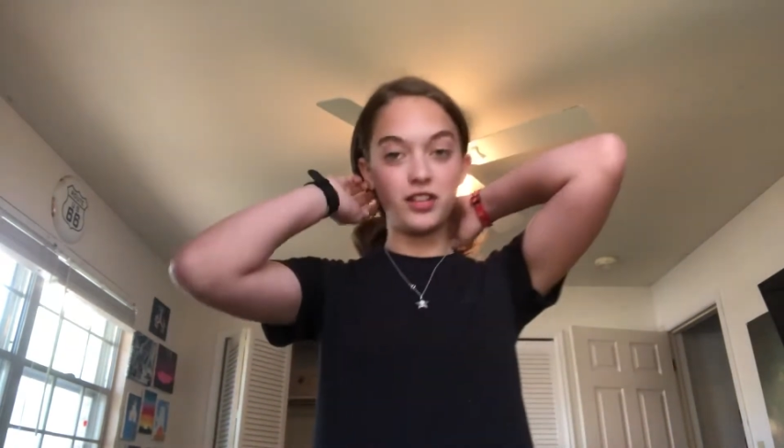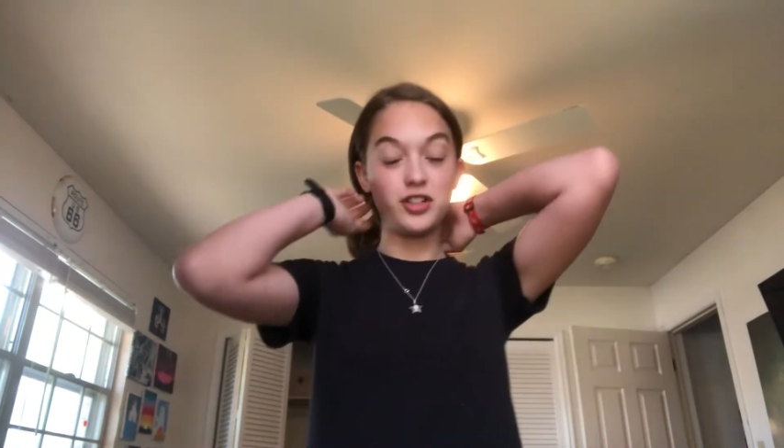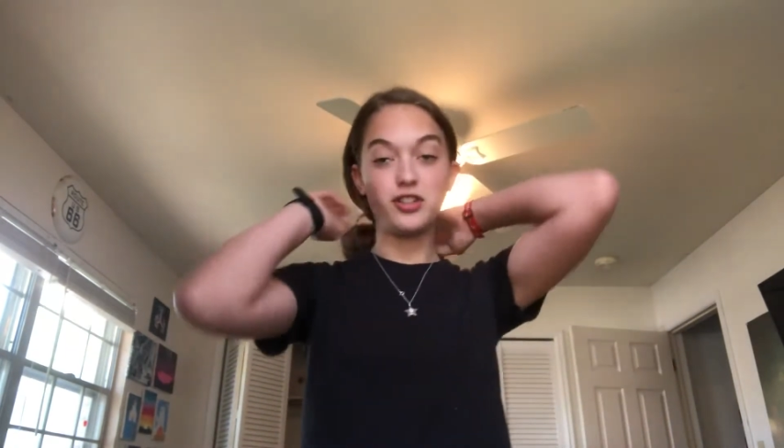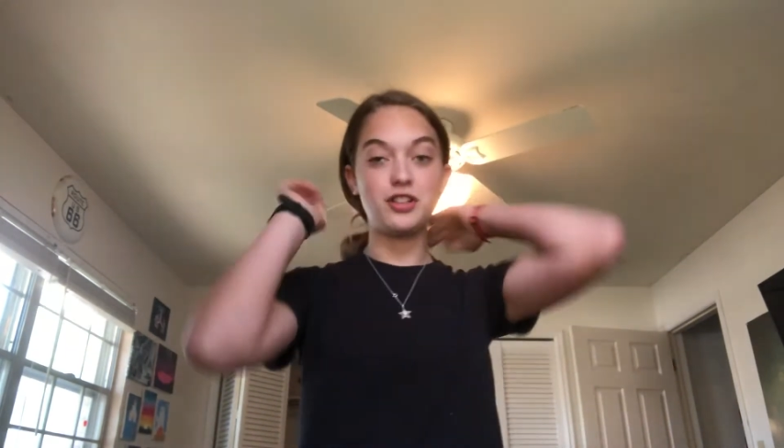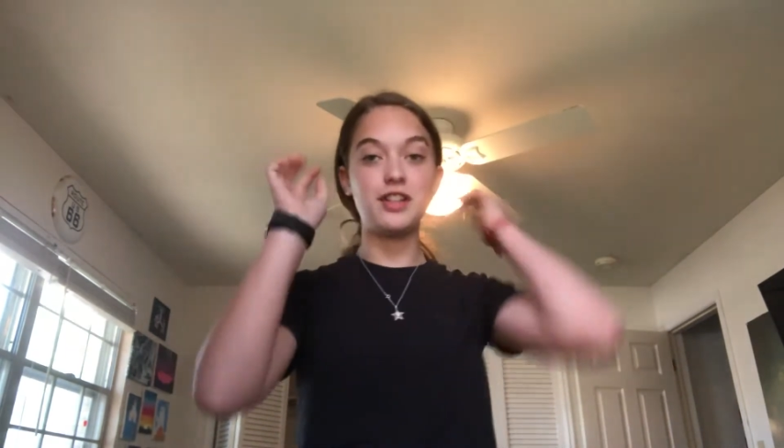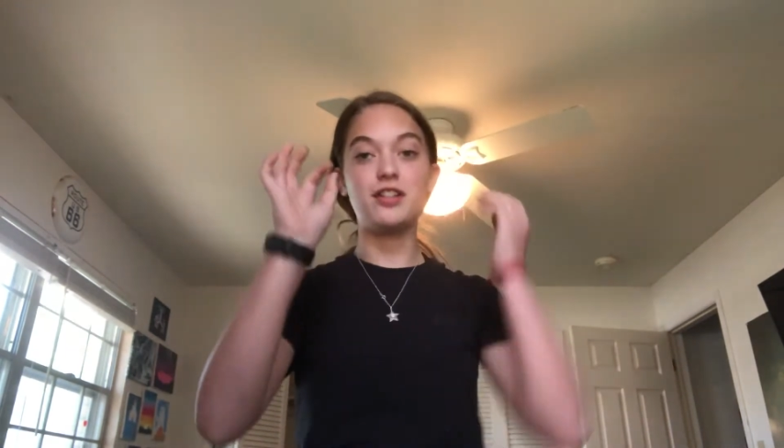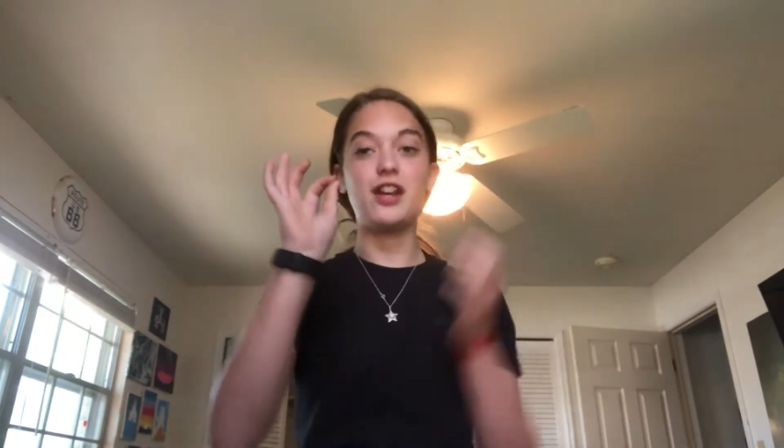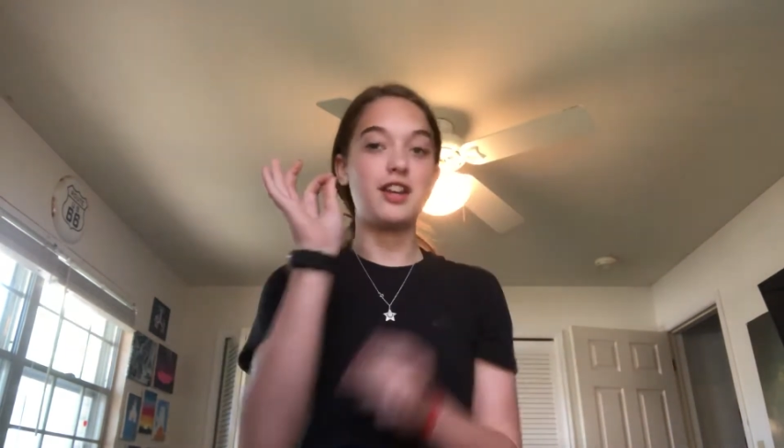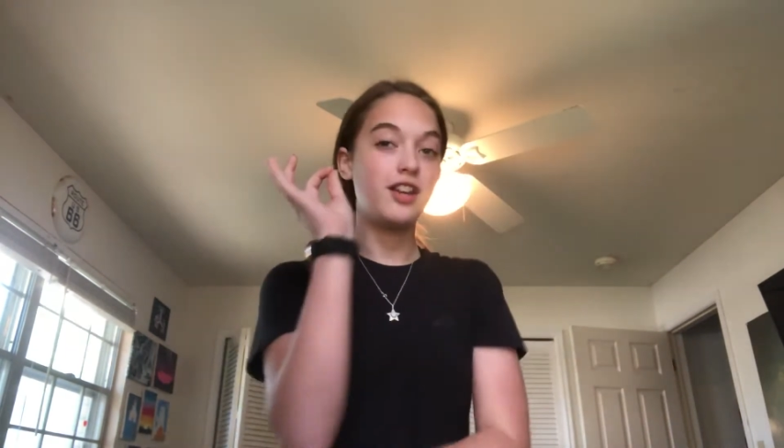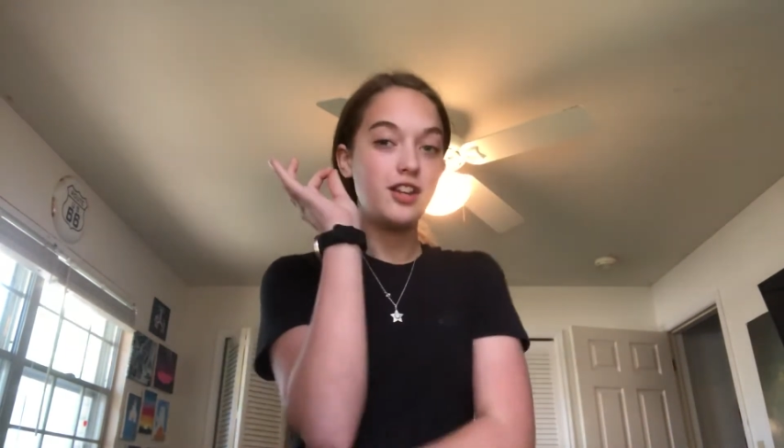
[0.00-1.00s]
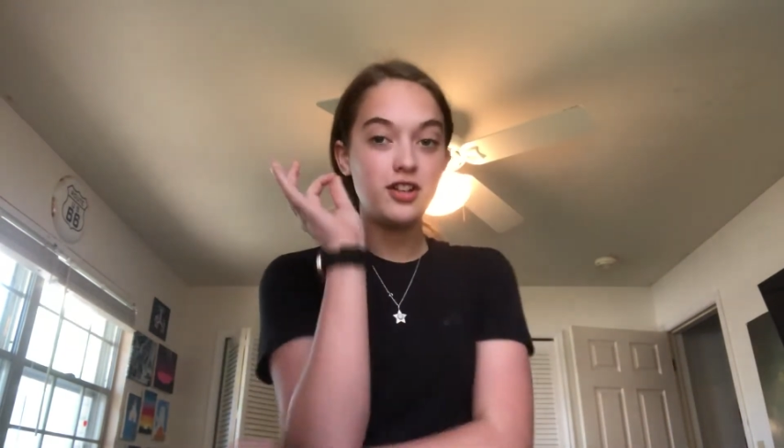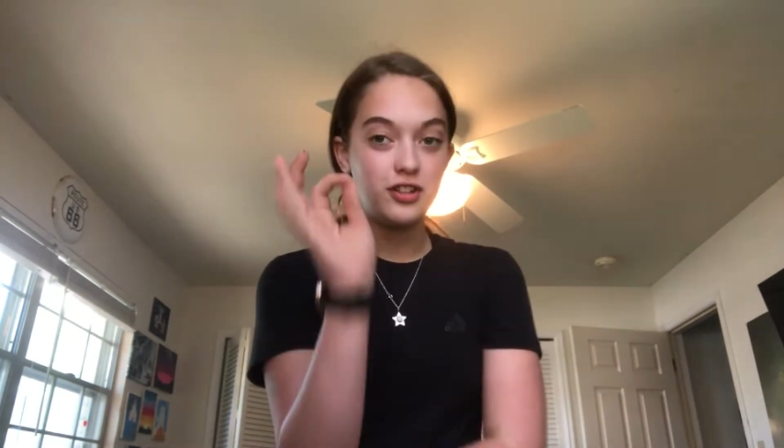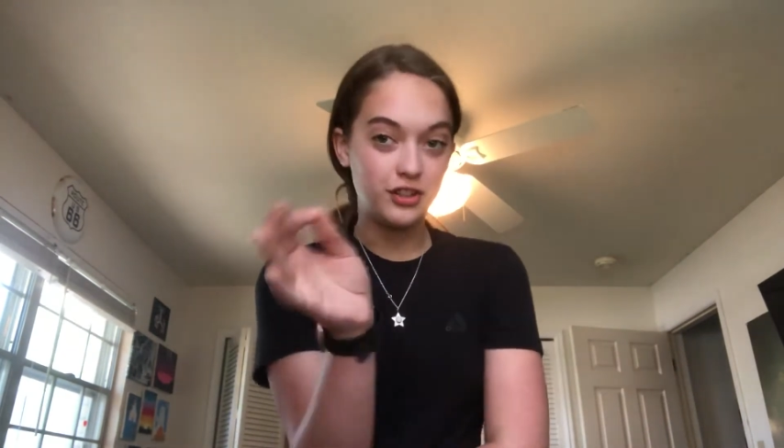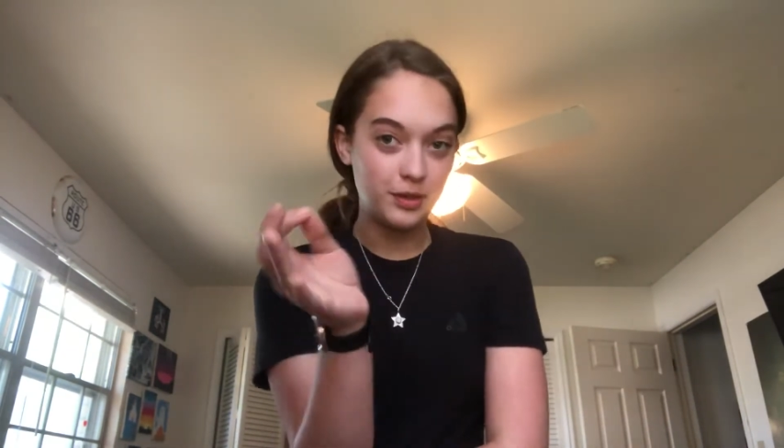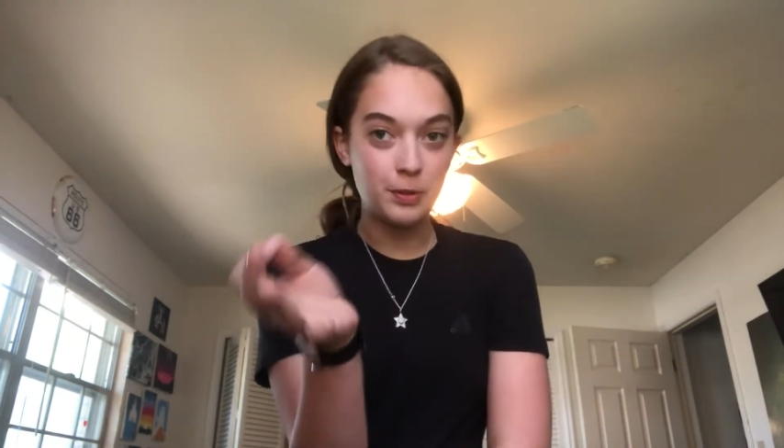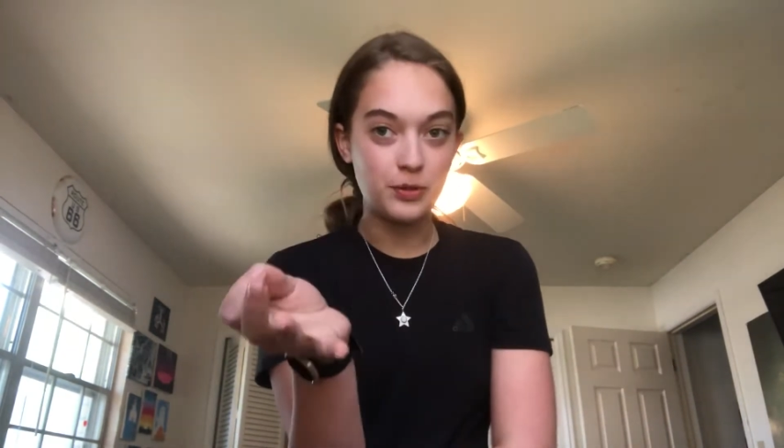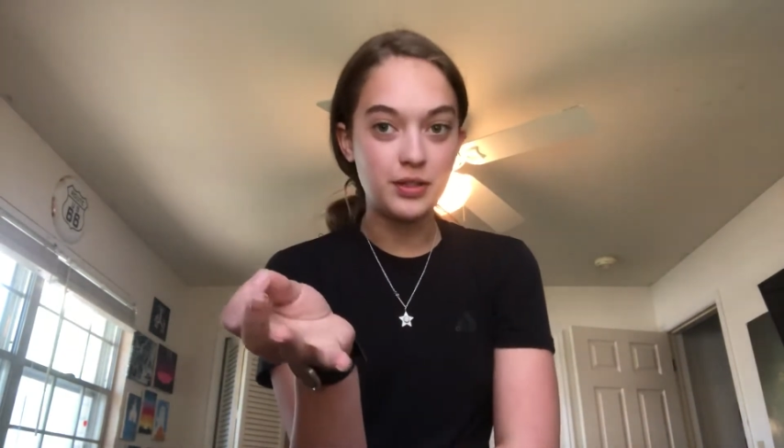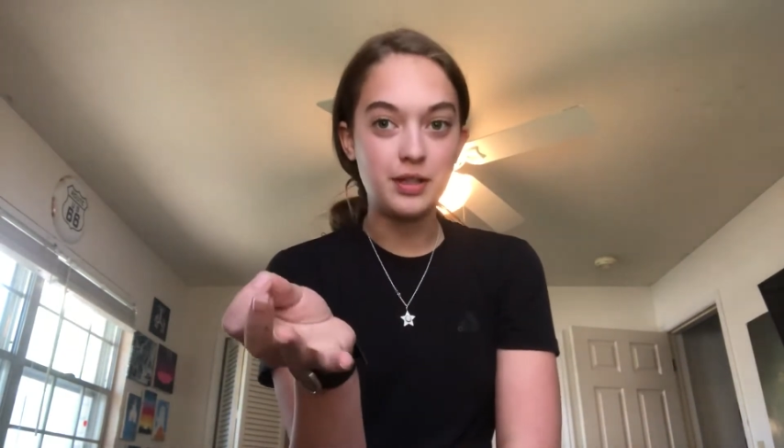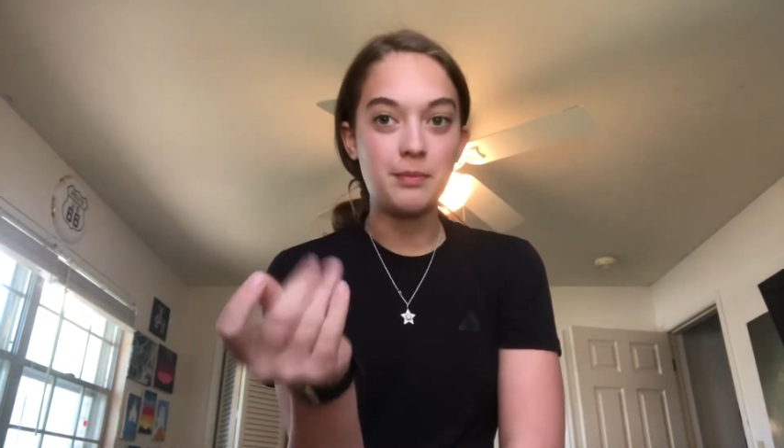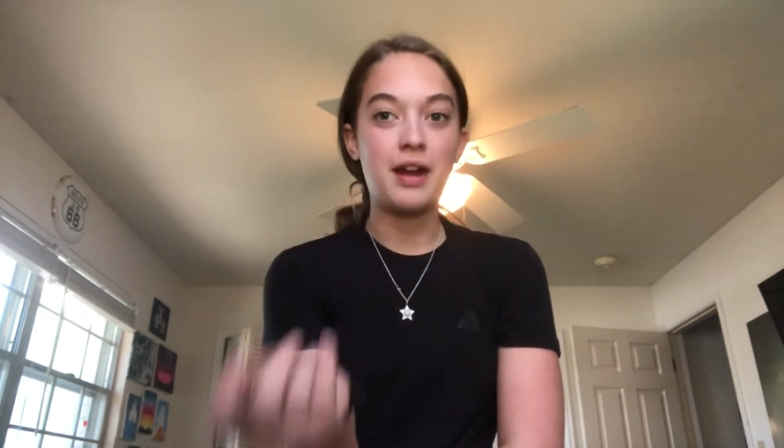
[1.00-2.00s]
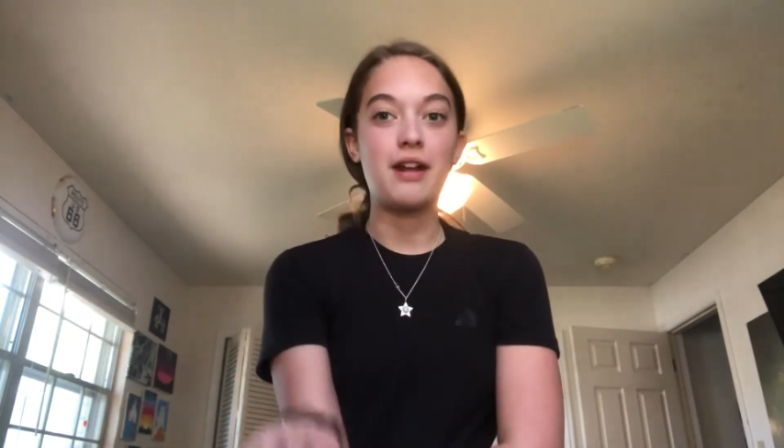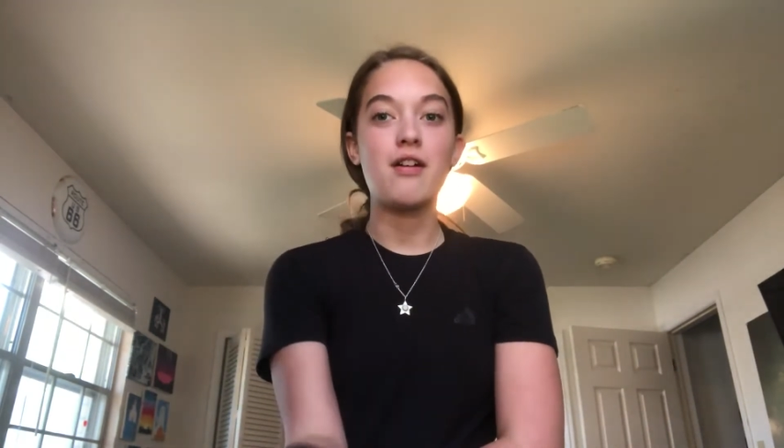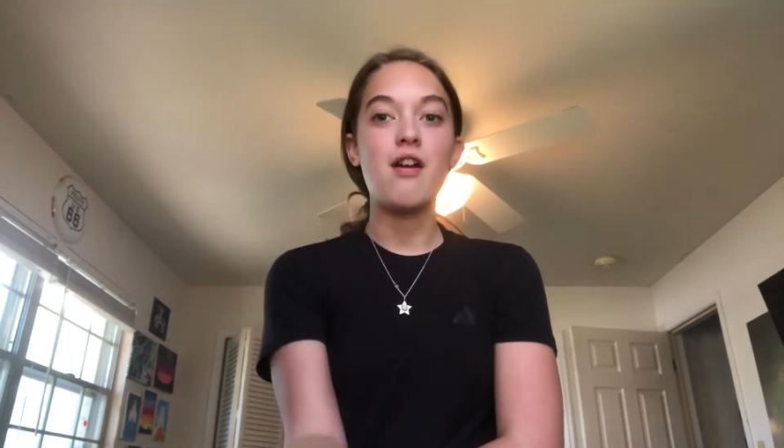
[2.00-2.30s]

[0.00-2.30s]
literally like just posted my